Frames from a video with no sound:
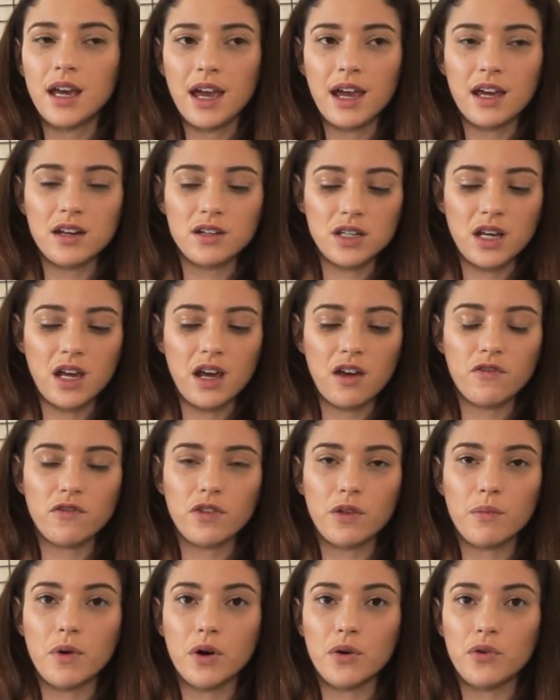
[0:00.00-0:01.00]
and to have
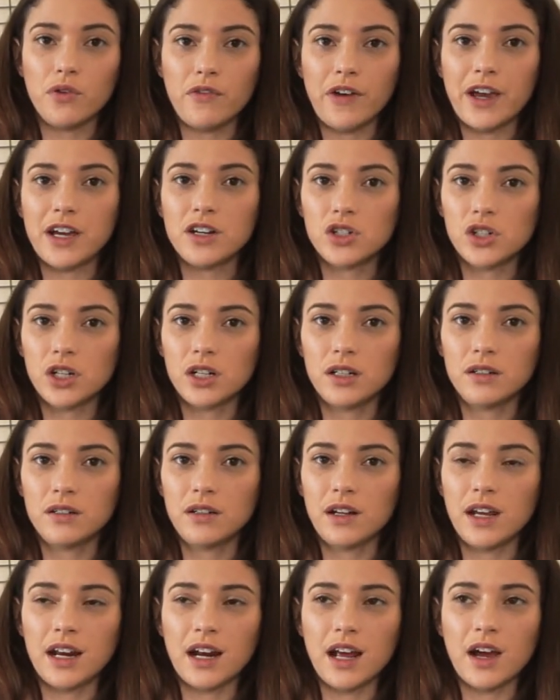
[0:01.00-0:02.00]
the motivation
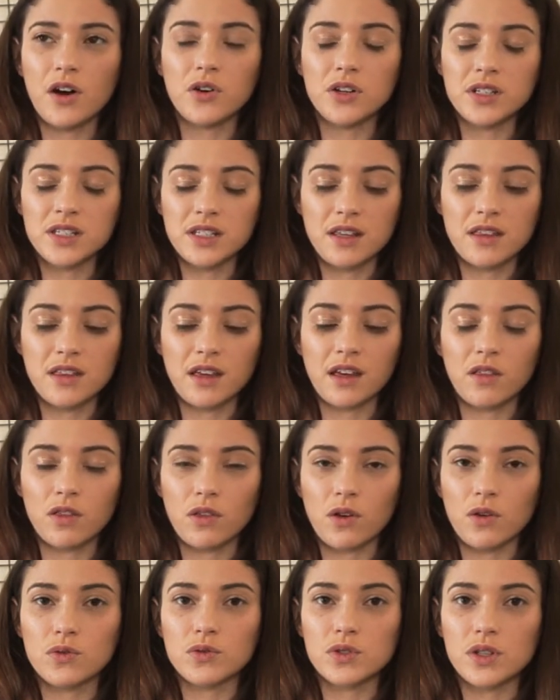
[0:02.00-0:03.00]
and I honestly think
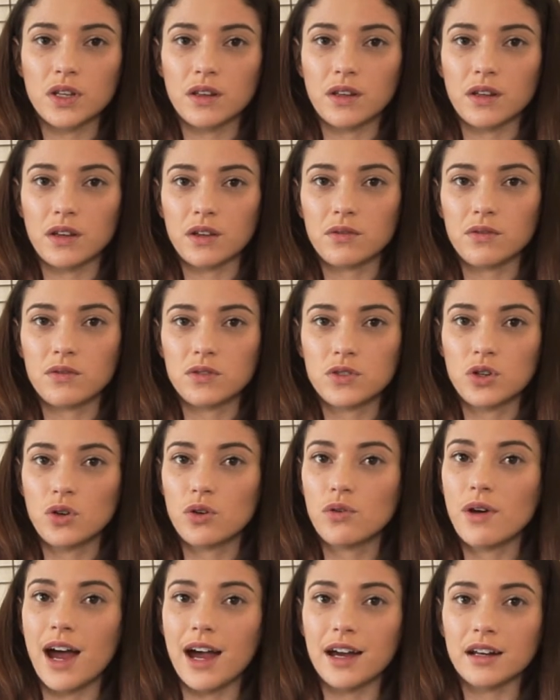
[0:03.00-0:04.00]
those are the
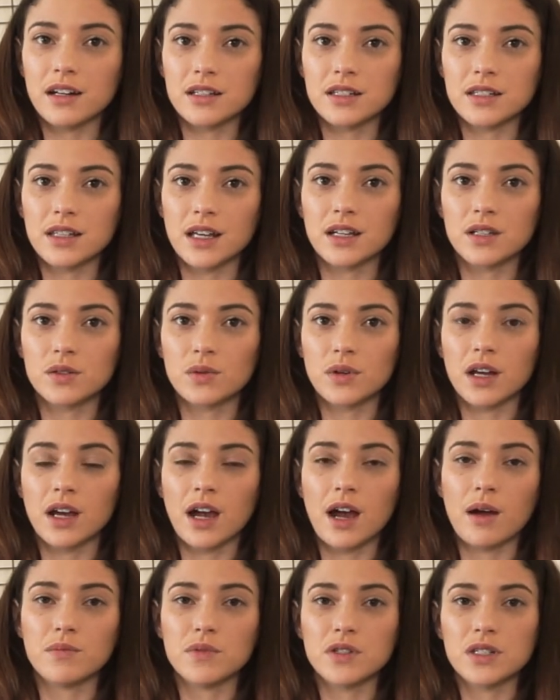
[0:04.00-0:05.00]
two hardest things when it
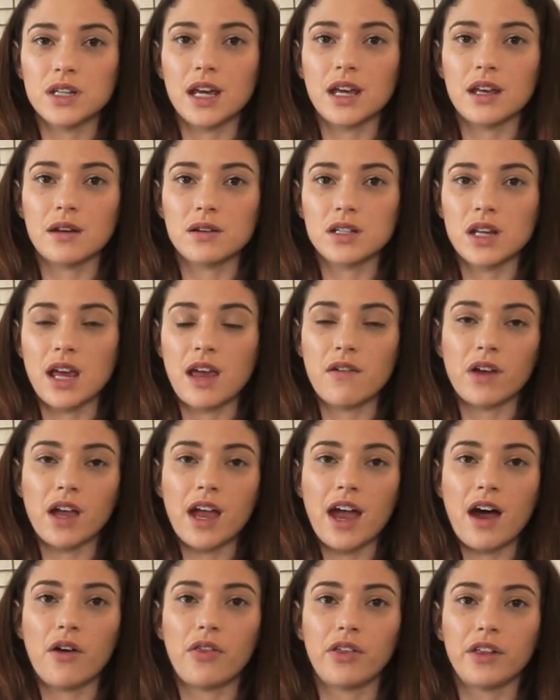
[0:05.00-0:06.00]
comes to, having a
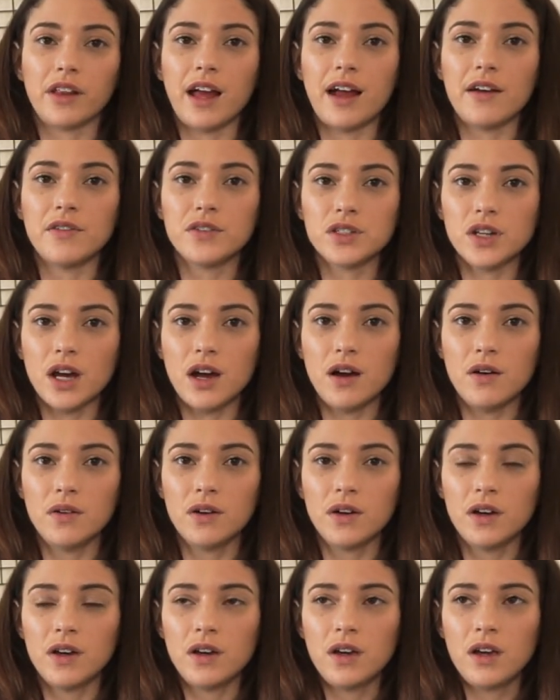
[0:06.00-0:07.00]
healthy lifestyle
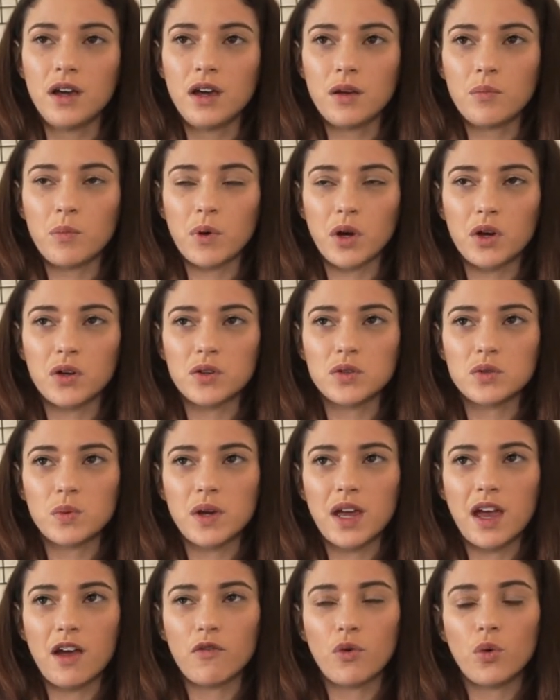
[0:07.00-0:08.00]
because we
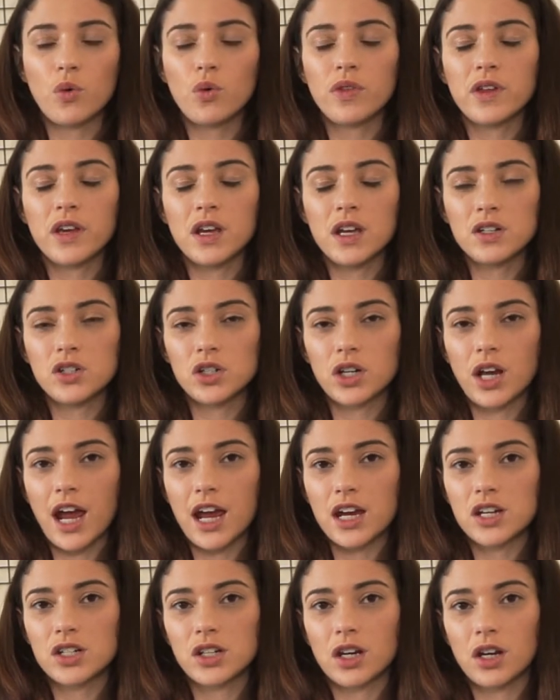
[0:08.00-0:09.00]
have all the
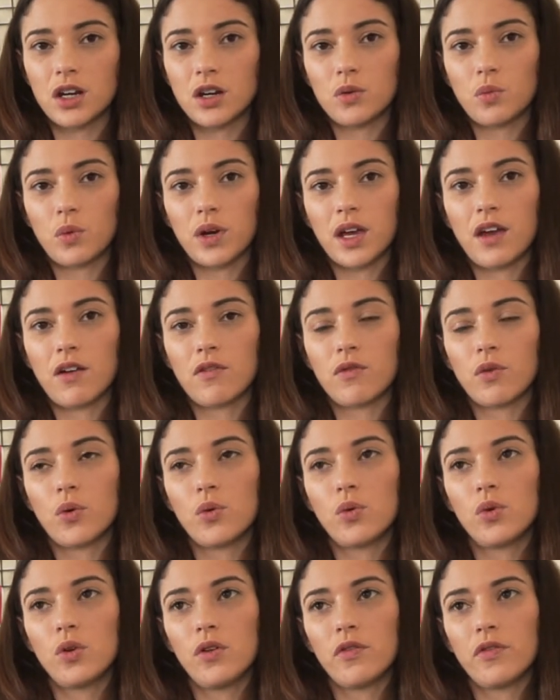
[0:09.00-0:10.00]
education, we have
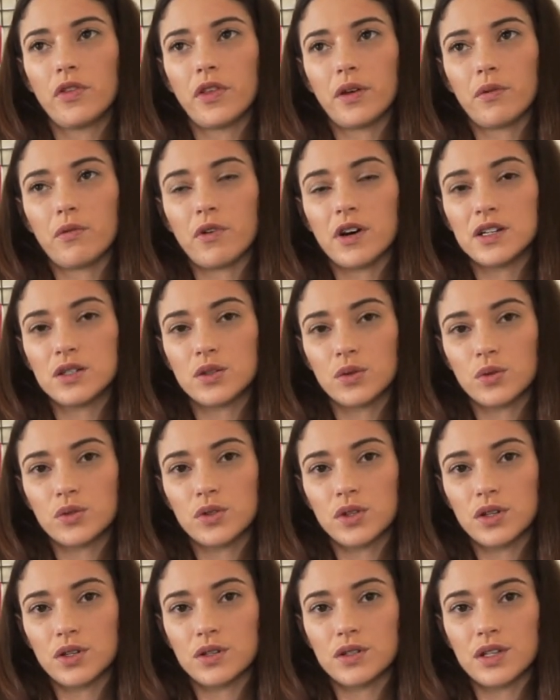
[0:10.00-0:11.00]
all of the
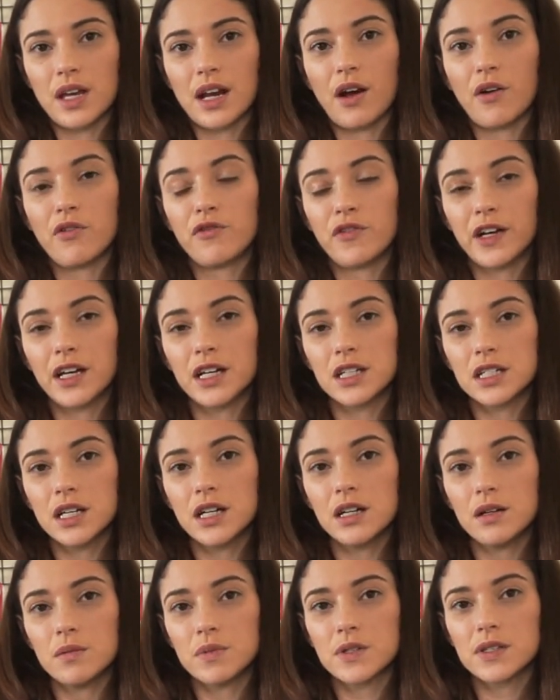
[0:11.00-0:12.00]
resources at our
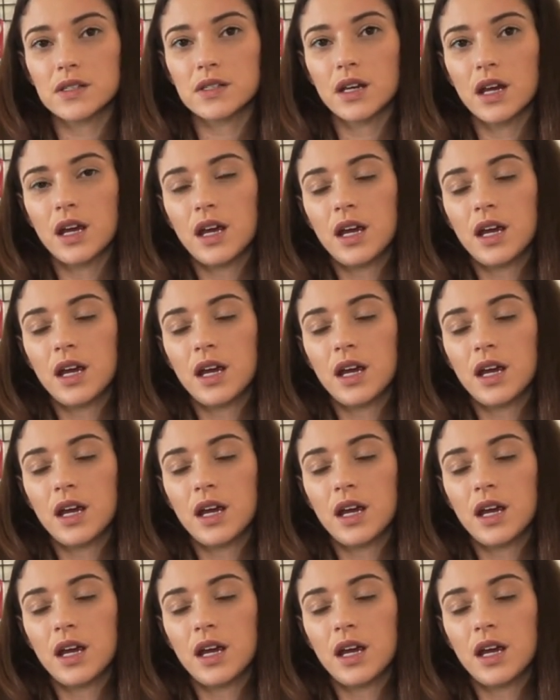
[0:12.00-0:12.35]
fingertips.